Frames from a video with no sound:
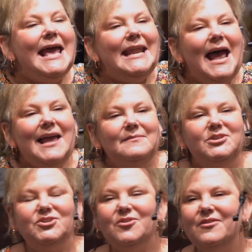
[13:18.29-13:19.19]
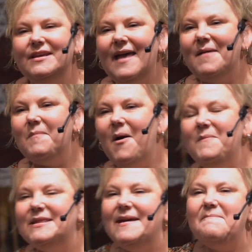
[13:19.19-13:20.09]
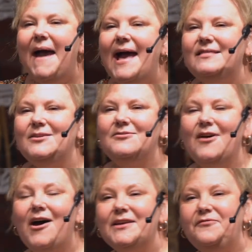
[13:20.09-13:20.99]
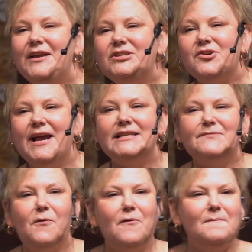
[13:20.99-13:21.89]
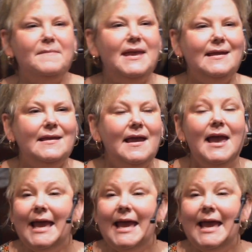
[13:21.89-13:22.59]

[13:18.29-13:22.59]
And I am sure in that moment that Matthew thought if he transformed me,